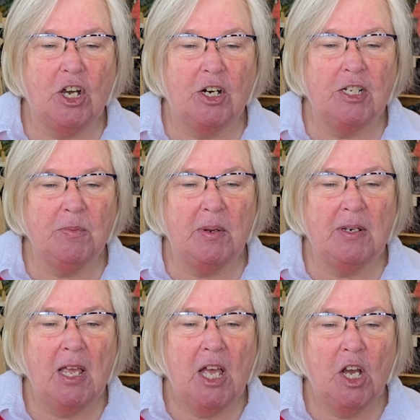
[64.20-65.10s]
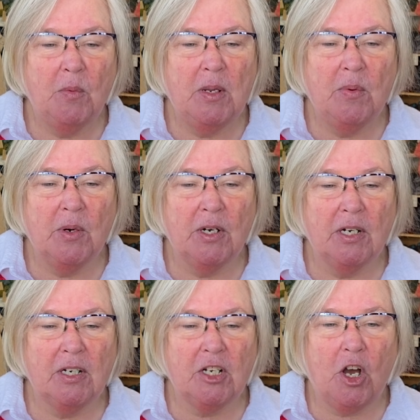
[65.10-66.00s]
Yarns, when we
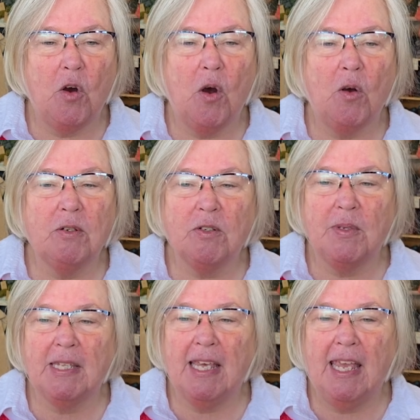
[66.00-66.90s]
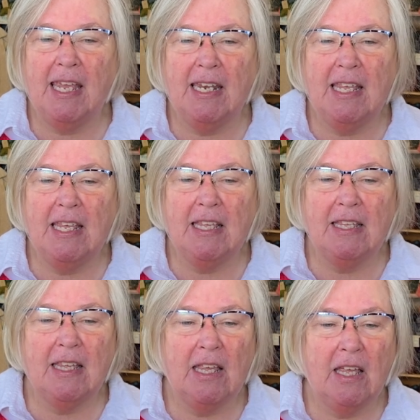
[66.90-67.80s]
were co-host with Katie
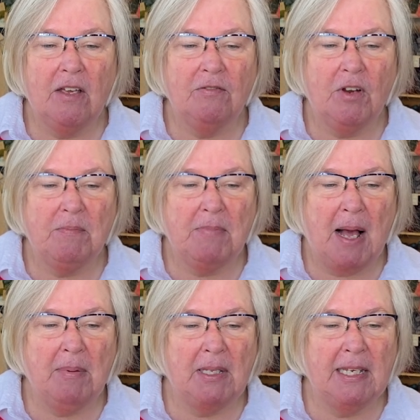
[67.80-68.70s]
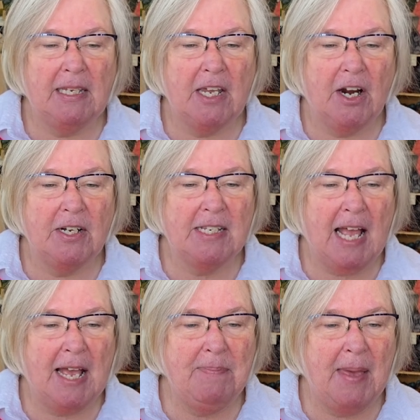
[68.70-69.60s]
from Bobolink Yarns.
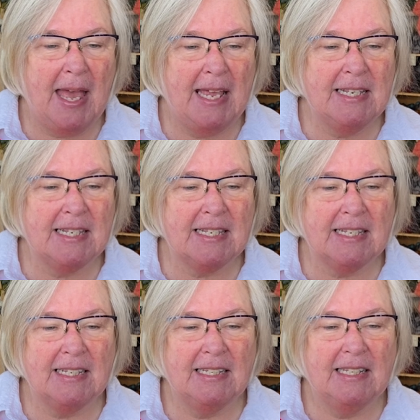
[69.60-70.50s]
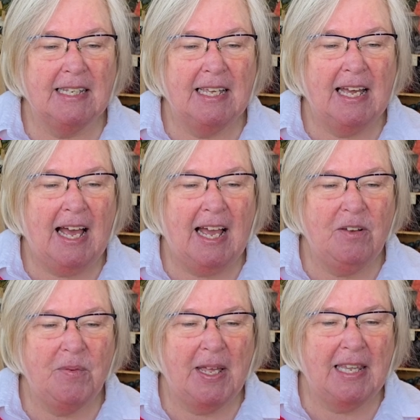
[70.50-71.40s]
Hi, Bess. Hi,
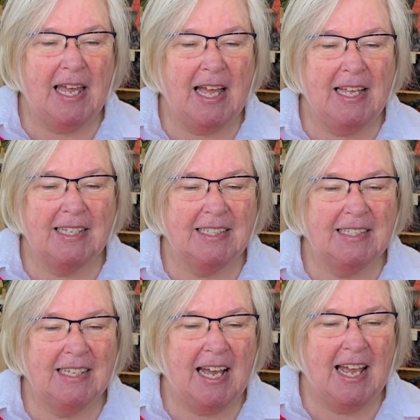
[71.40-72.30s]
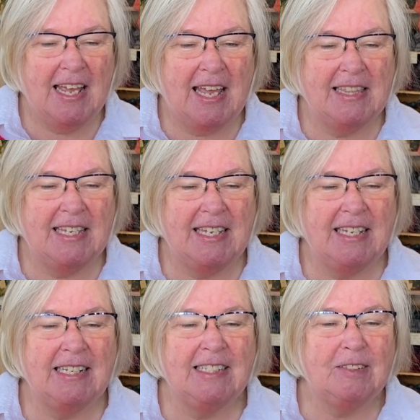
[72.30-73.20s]
Willa. Hi,
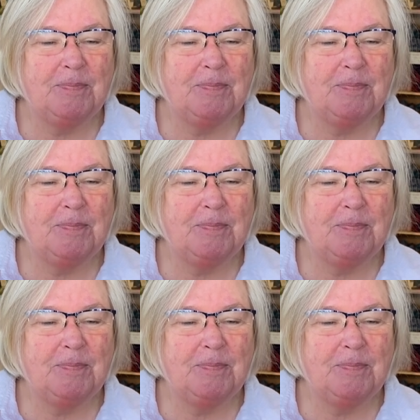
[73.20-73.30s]
Eileen.